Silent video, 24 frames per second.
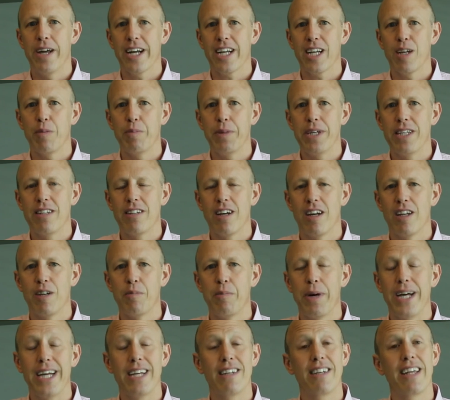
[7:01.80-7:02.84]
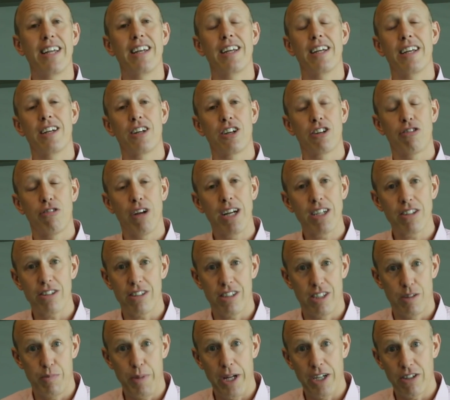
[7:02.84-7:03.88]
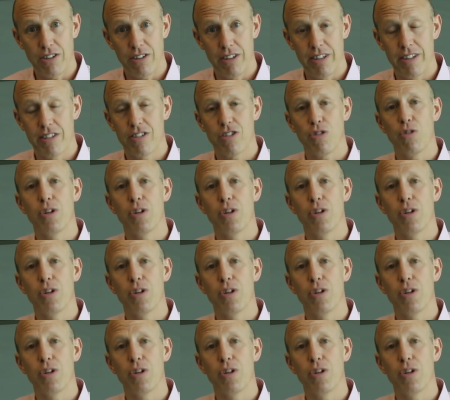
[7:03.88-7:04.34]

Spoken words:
that can be done by a data integration specialist